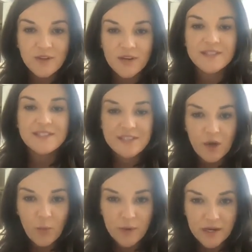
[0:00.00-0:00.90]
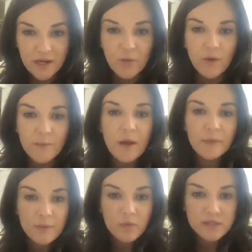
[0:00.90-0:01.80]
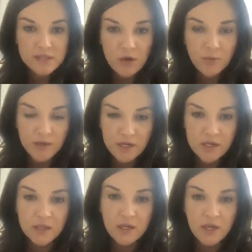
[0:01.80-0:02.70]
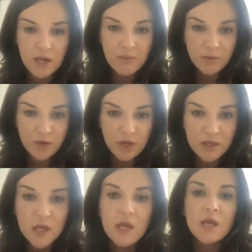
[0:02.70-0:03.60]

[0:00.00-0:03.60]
Sorry, COPD. What about people with COPD that can't breathe?